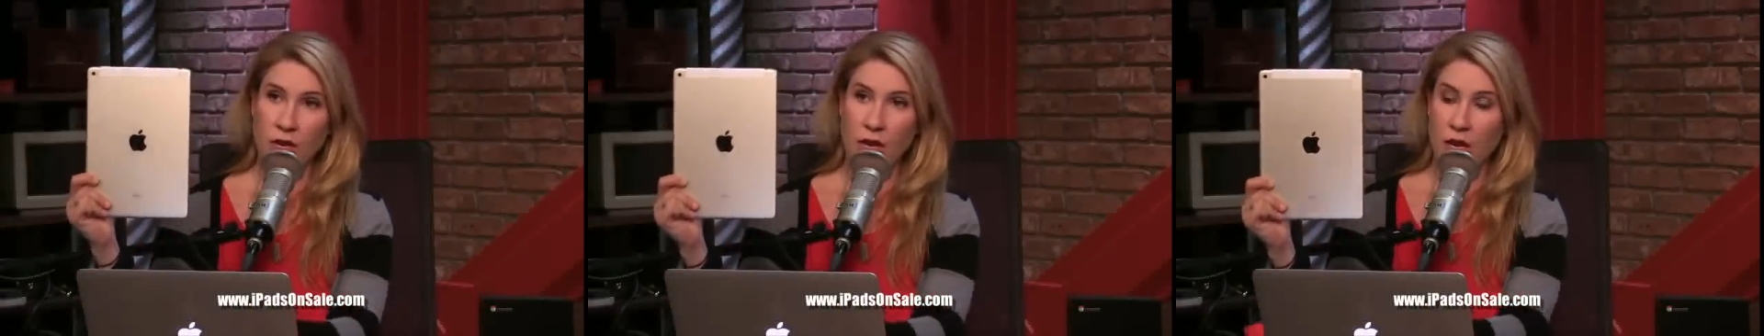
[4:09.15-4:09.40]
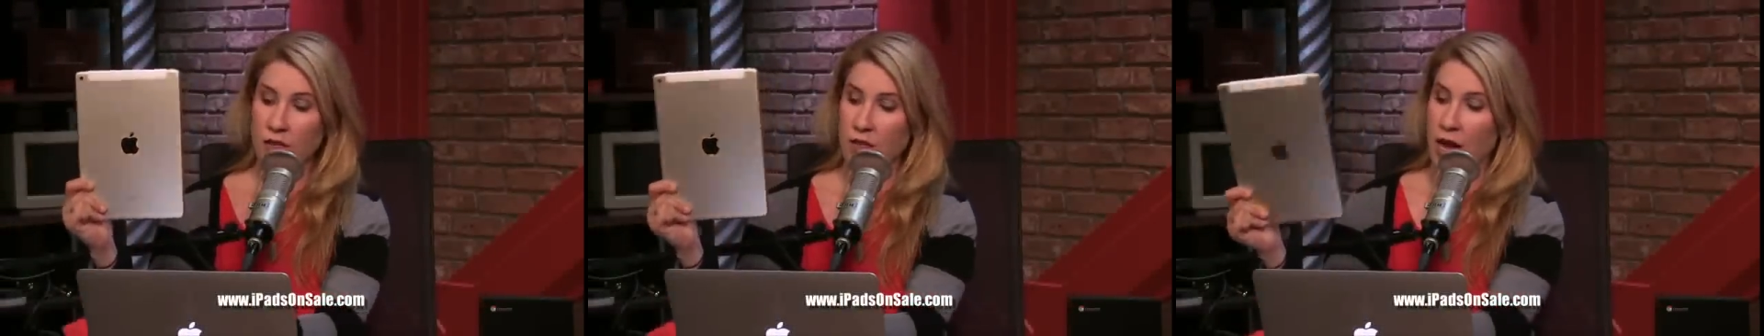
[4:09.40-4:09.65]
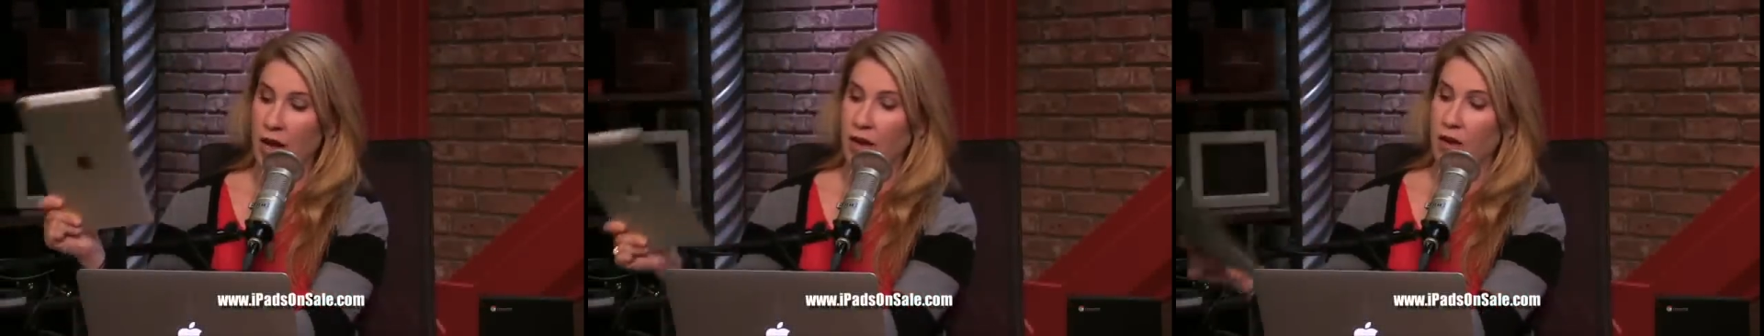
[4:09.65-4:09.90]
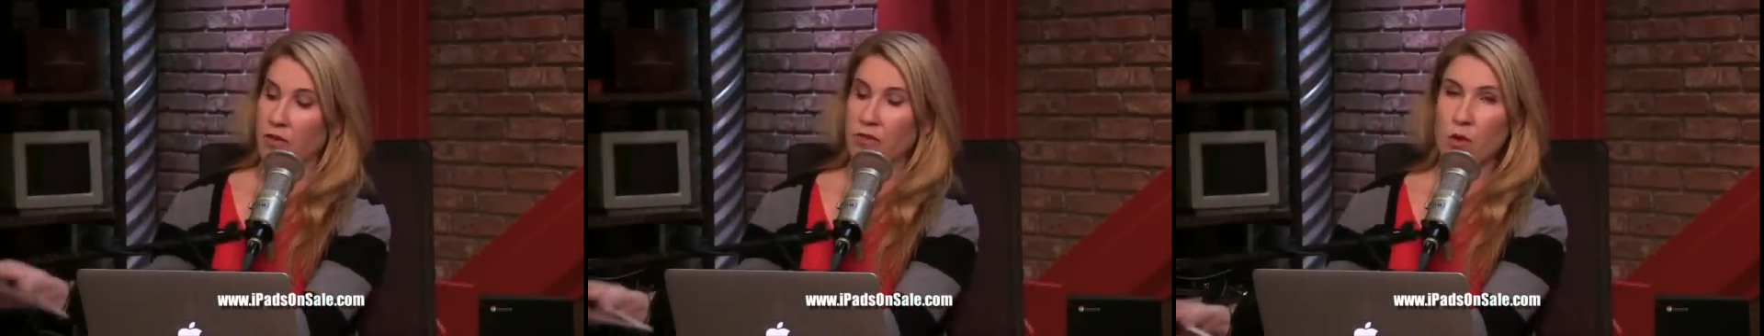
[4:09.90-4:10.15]
I got to say, you
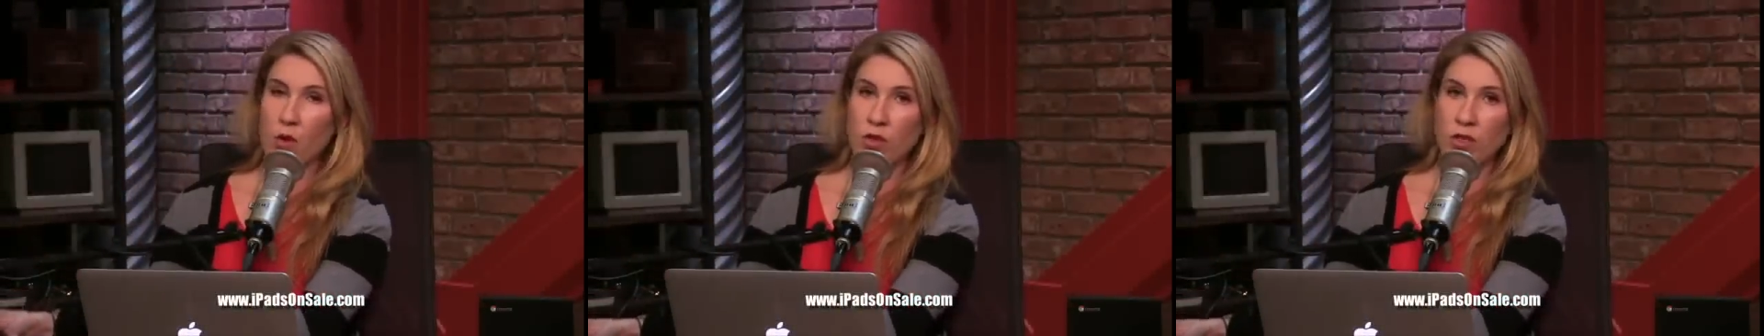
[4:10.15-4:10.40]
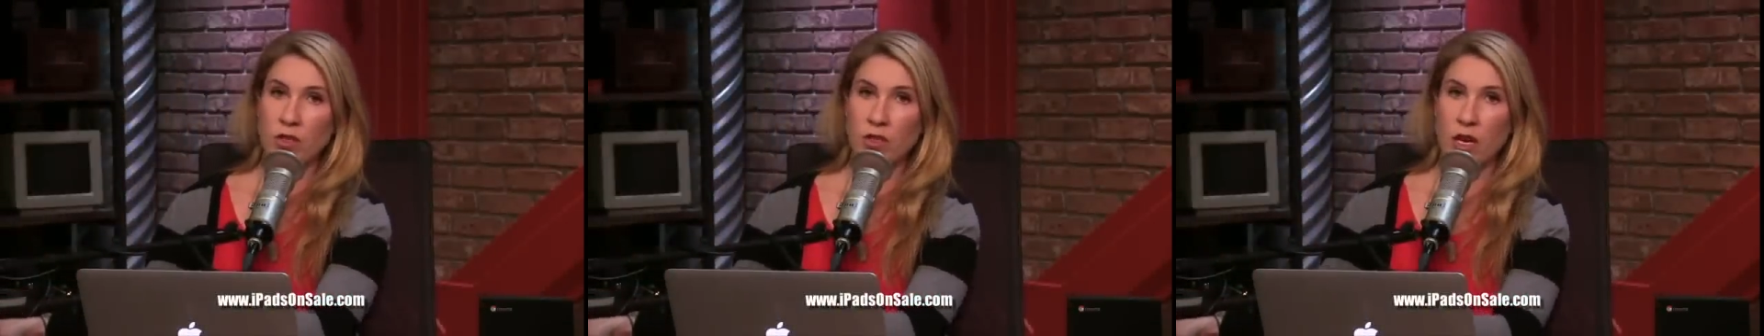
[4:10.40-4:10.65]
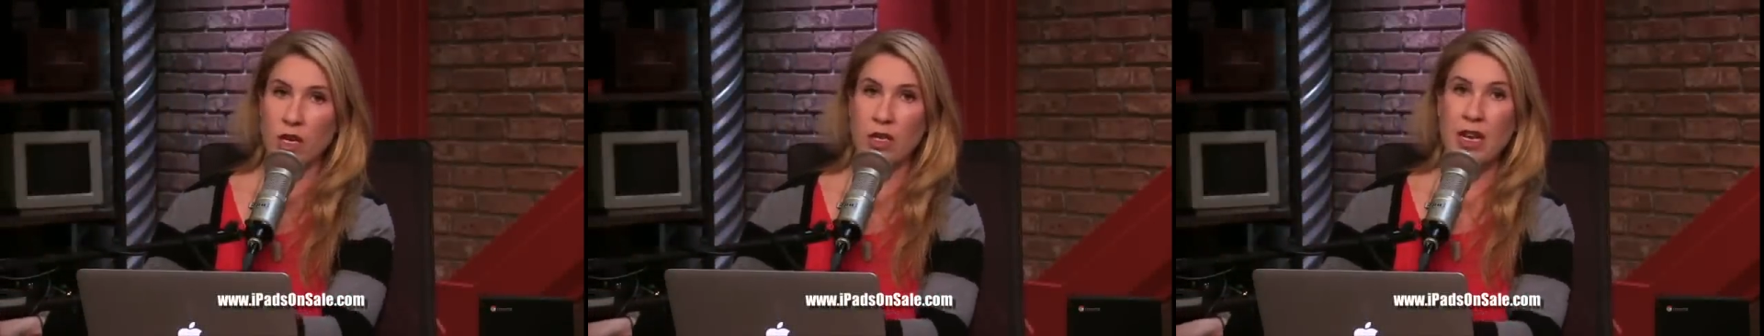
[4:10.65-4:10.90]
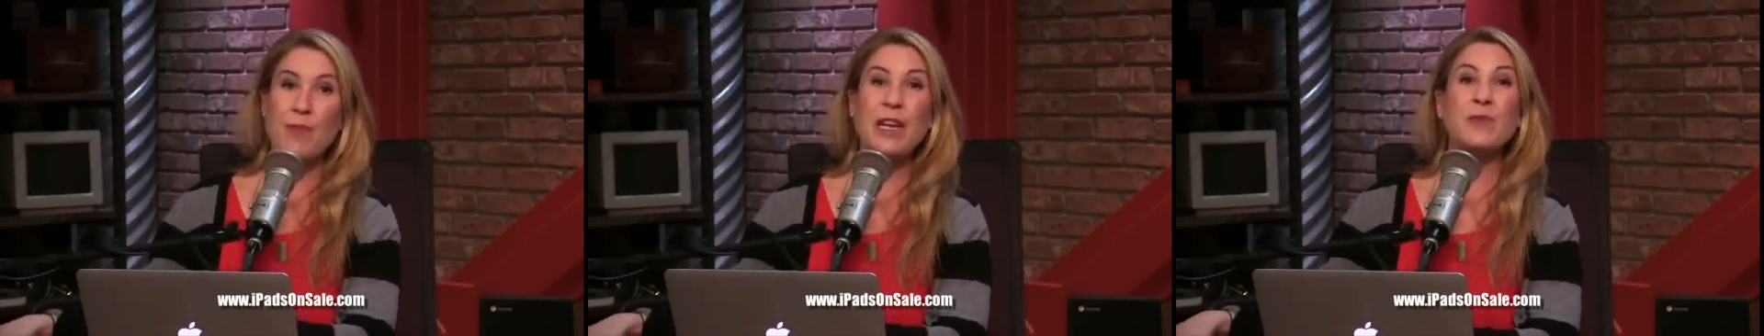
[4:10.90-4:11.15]
know, gold
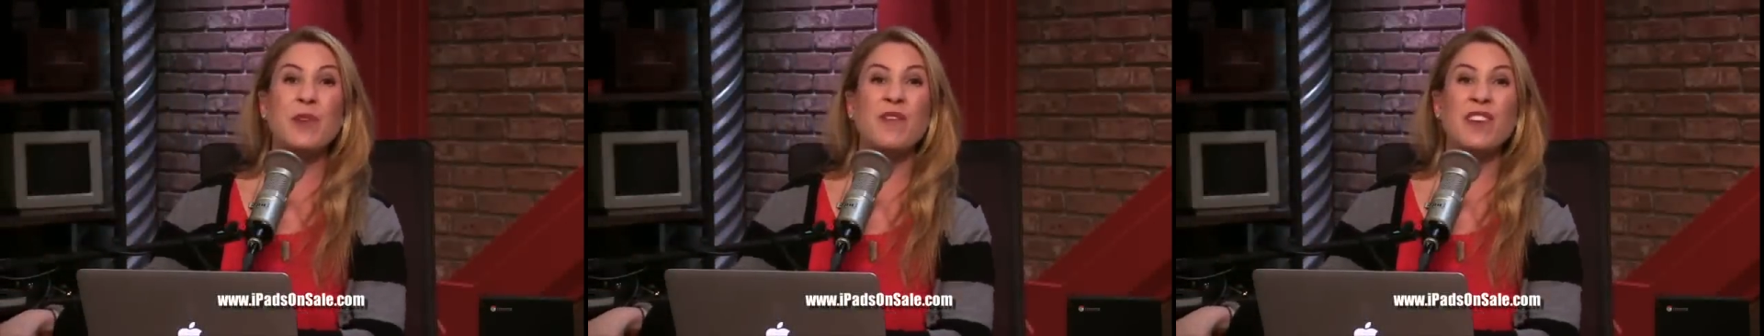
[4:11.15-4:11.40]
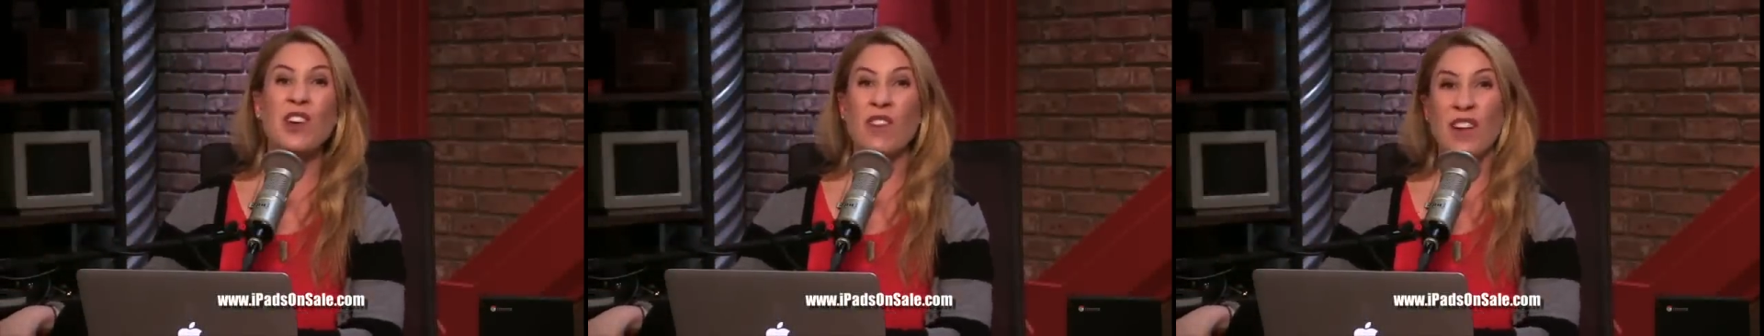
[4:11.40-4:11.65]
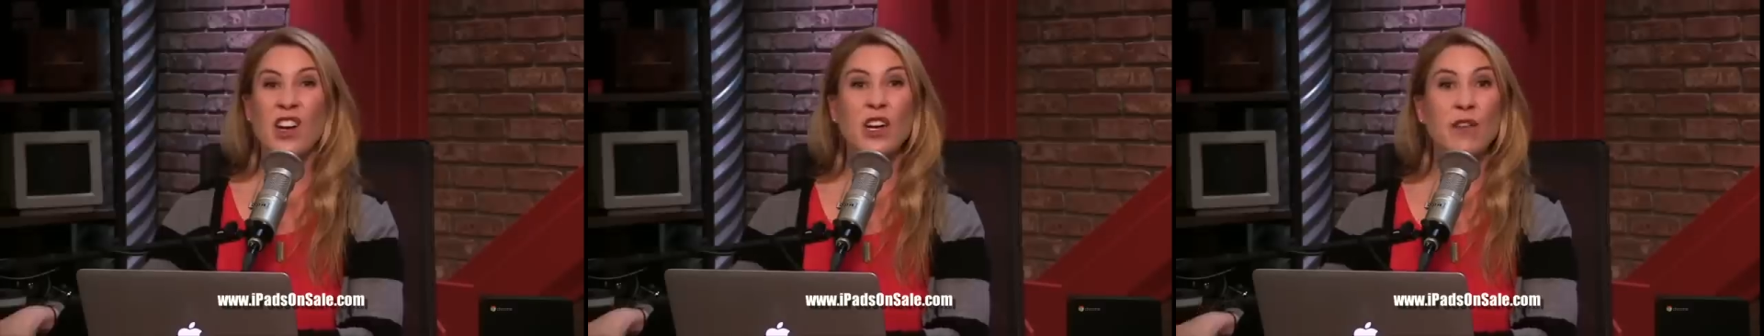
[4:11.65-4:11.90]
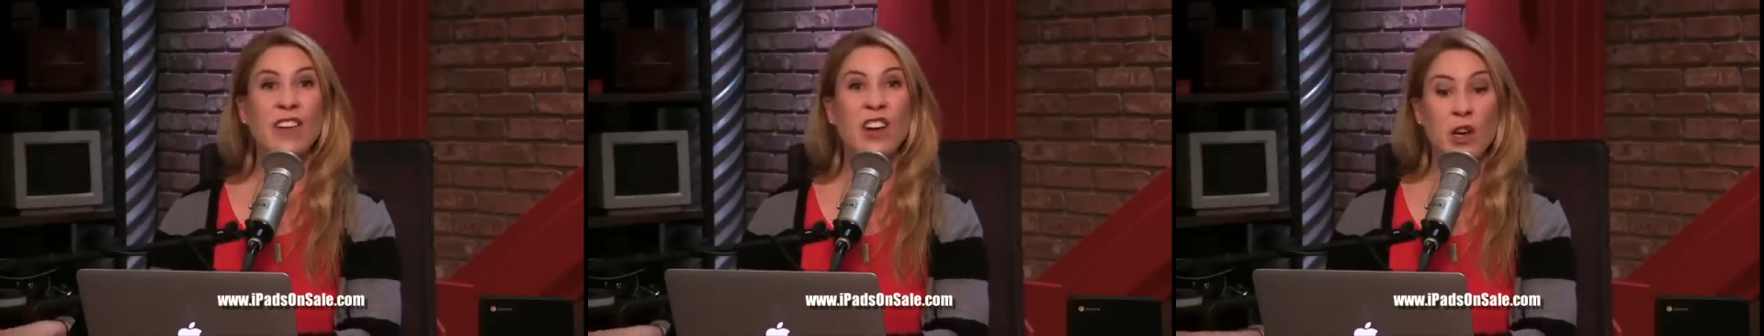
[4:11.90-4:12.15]
makes me feel very,
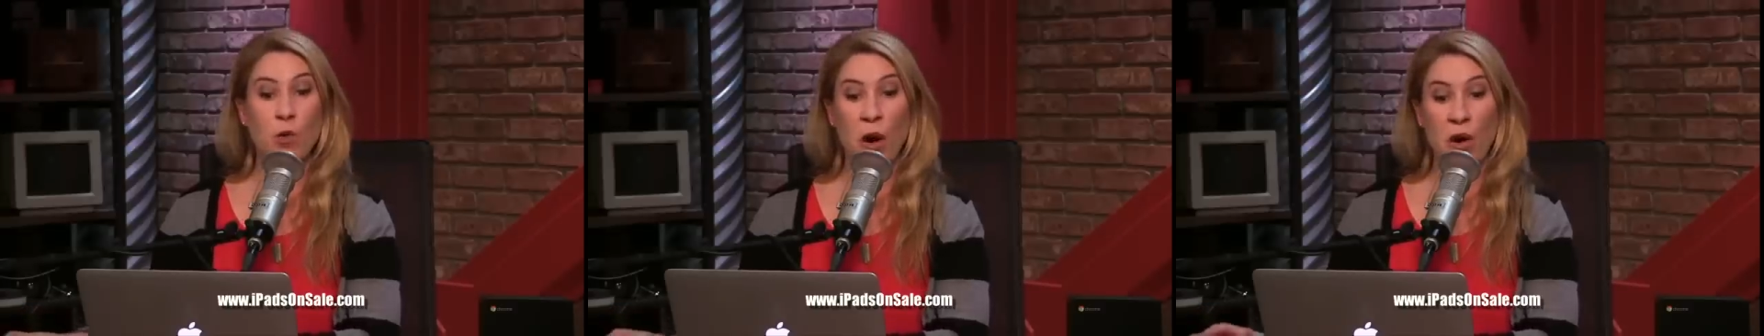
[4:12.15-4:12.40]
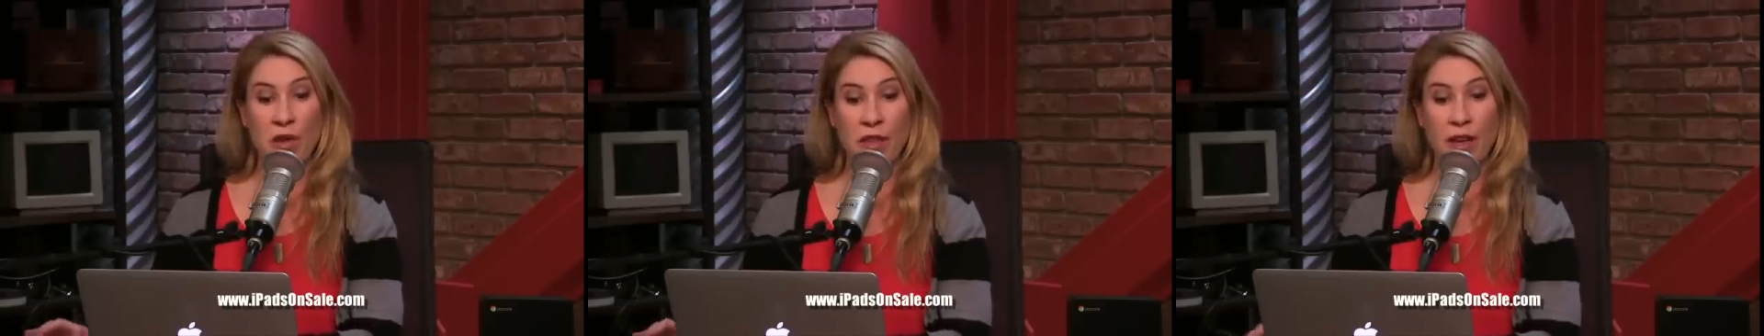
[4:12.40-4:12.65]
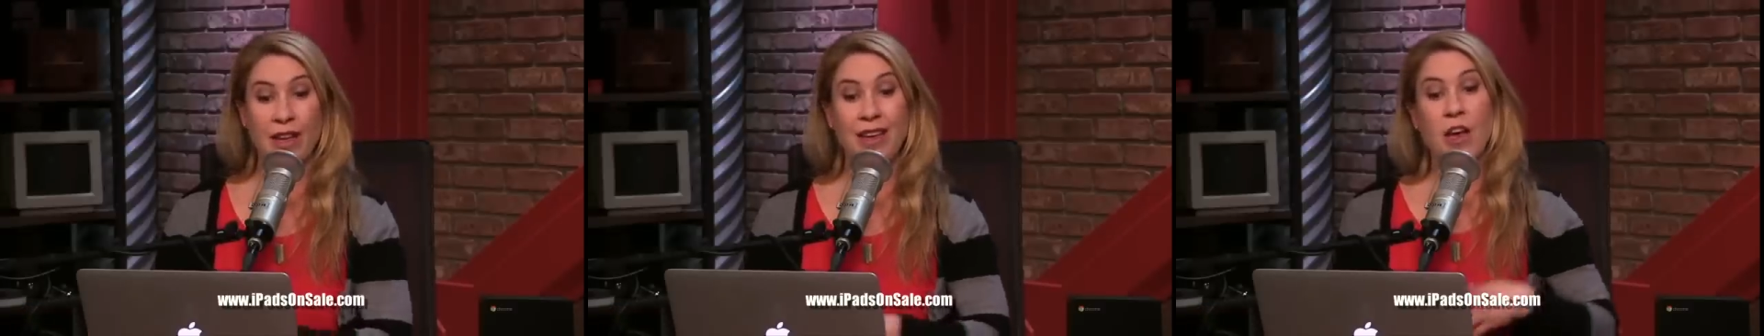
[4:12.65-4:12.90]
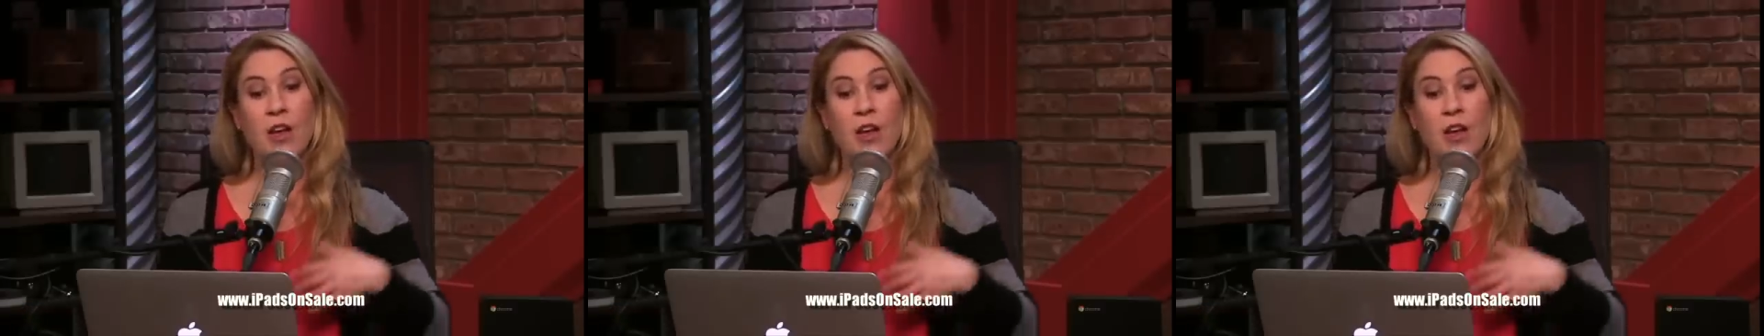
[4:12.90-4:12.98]
very wealthy.